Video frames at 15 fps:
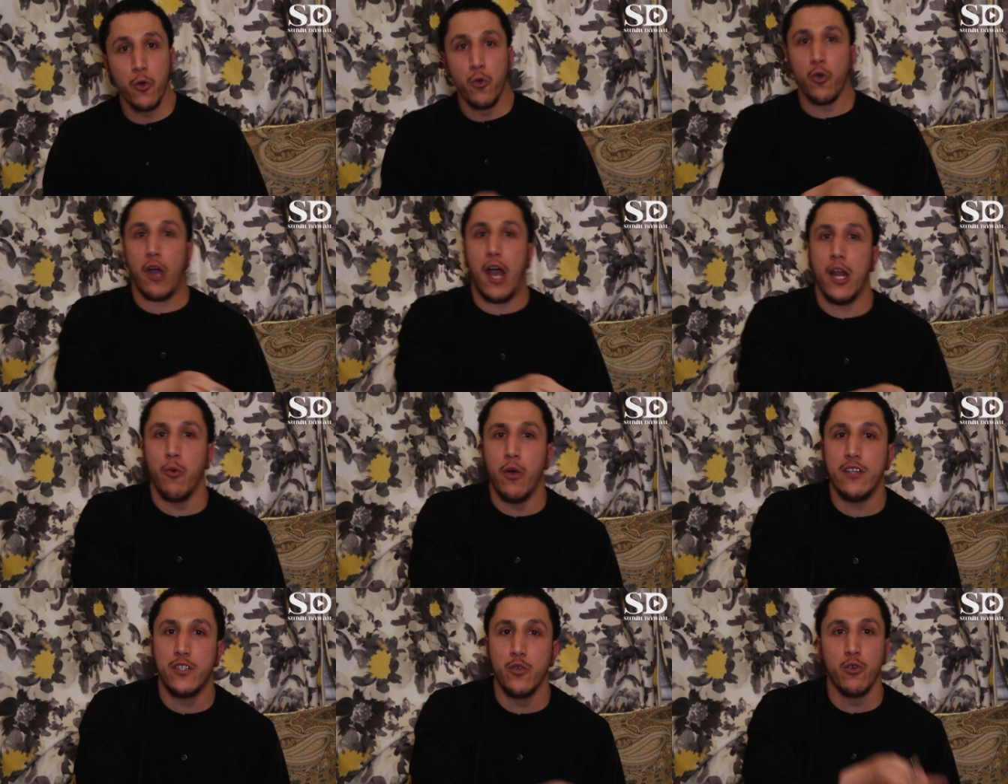Look, Ali
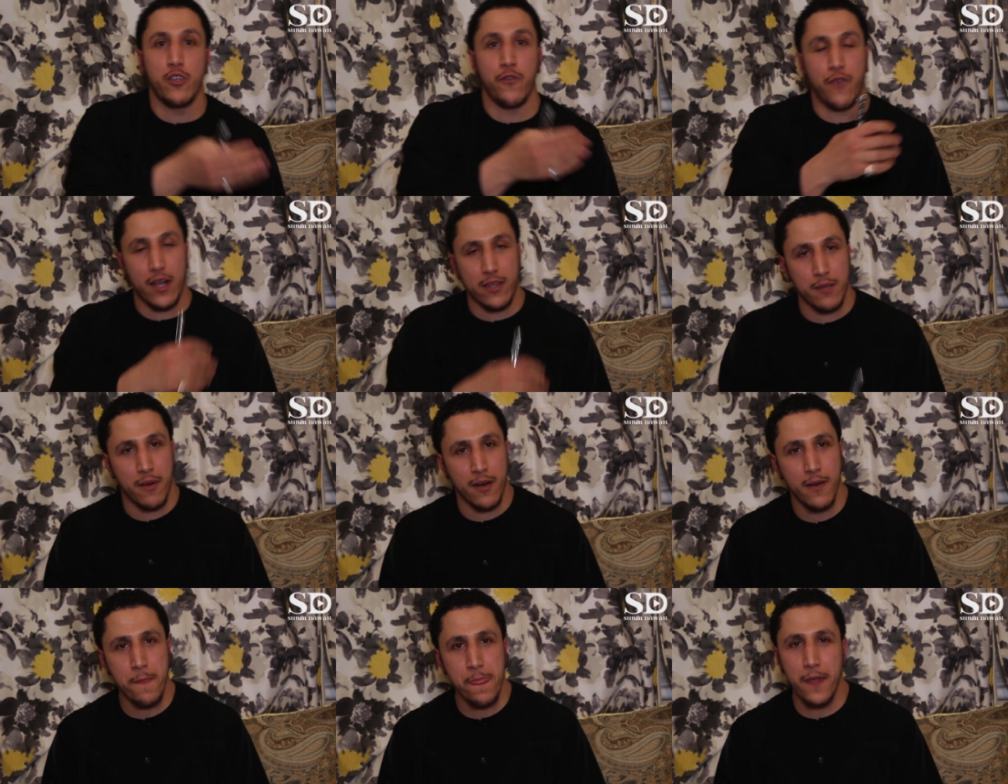was doing to
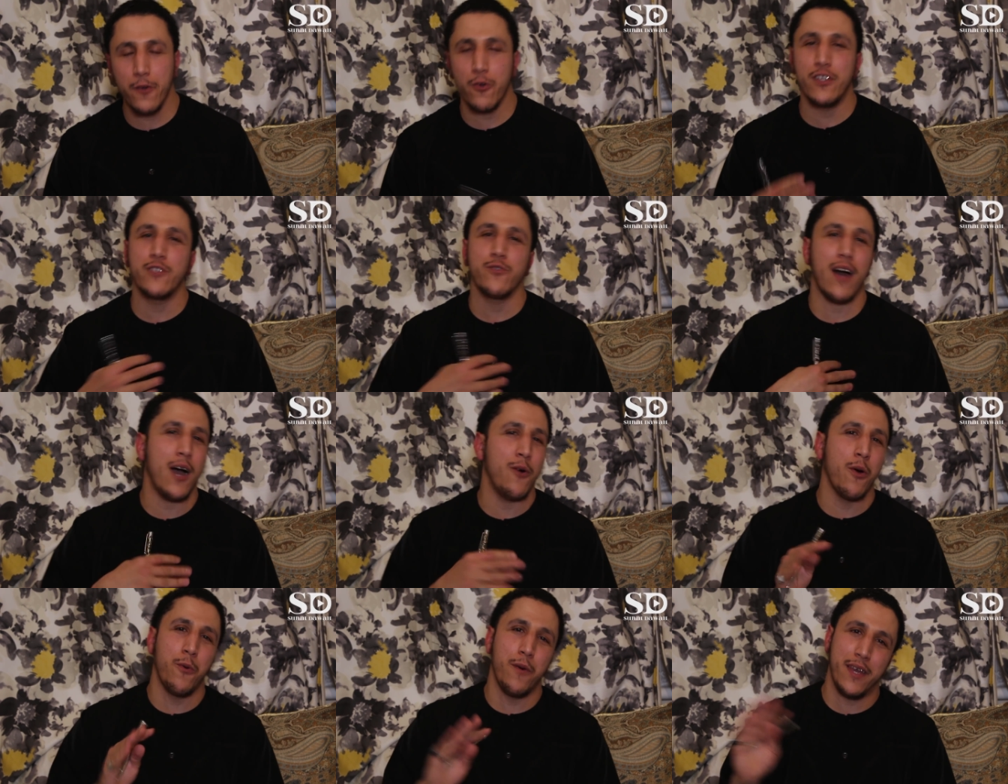Fatima. No, this is not
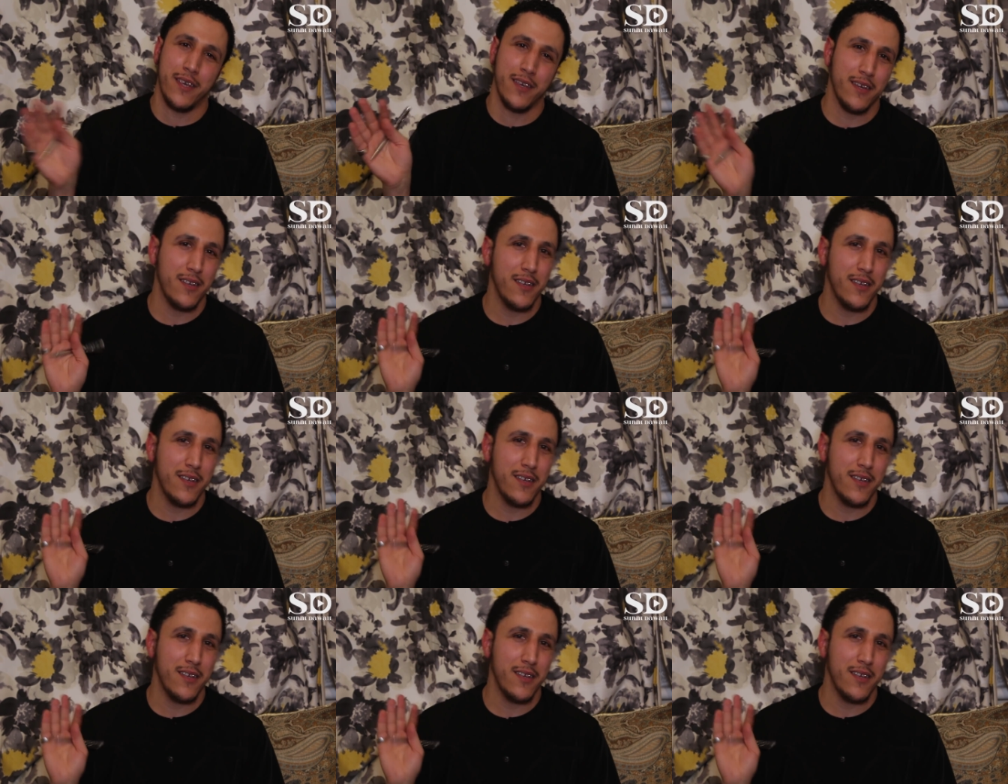our way.